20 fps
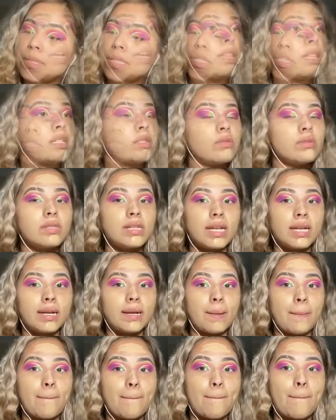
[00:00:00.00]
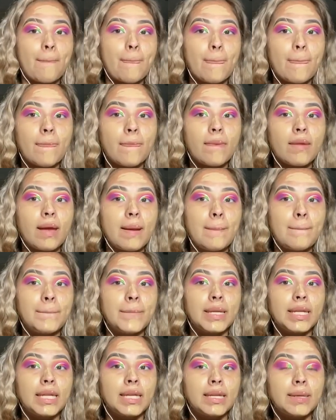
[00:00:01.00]
And this one's like a
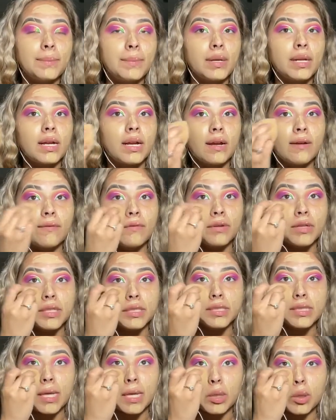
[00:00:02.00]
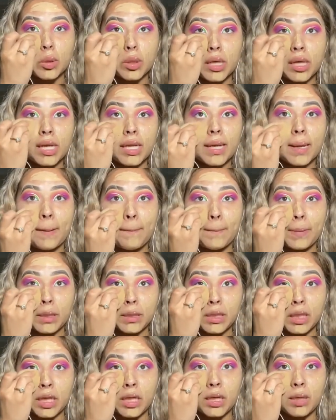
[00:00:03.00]
medium coverage, and you can like
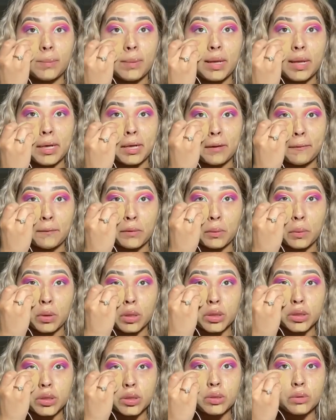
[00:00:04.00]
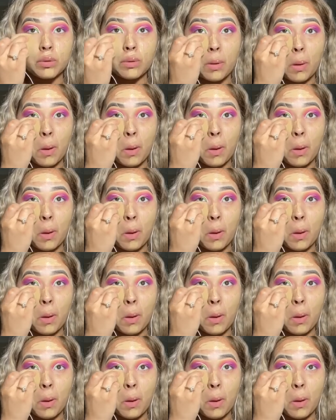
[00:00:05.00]
build it up hella if you want to.